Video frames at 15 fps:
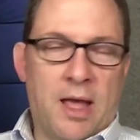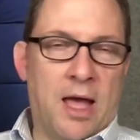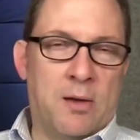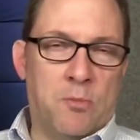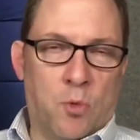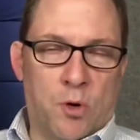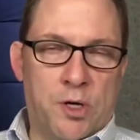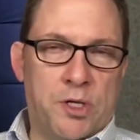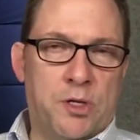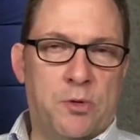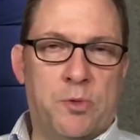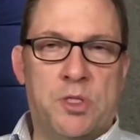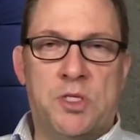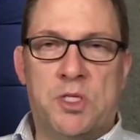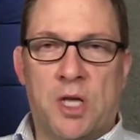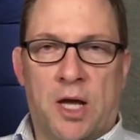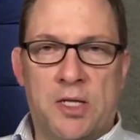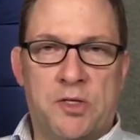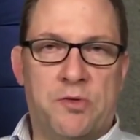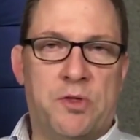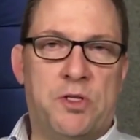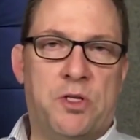had more to do with the
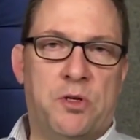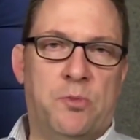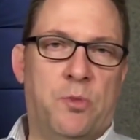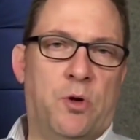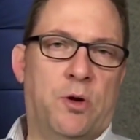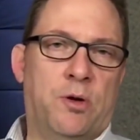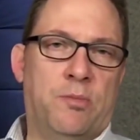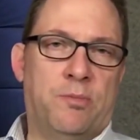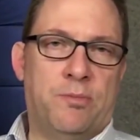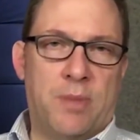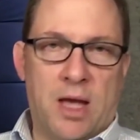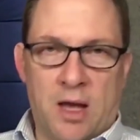size of the tumor and